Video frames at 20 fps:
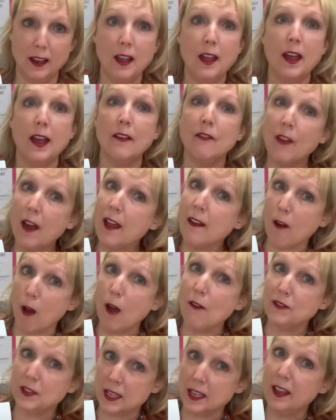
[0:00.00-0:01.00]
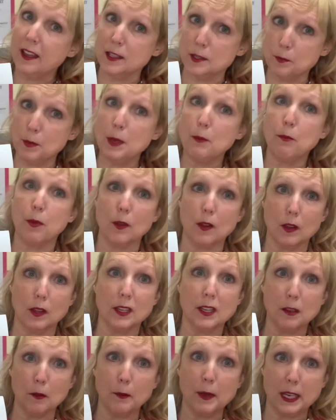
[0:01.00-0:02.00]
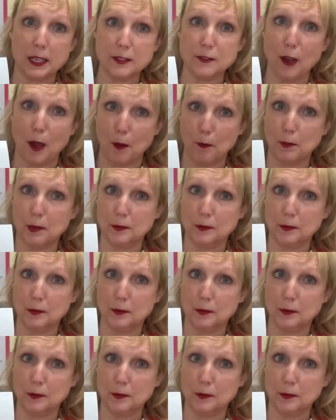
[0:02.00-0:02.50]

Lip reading: And that often gets people a little mixed up.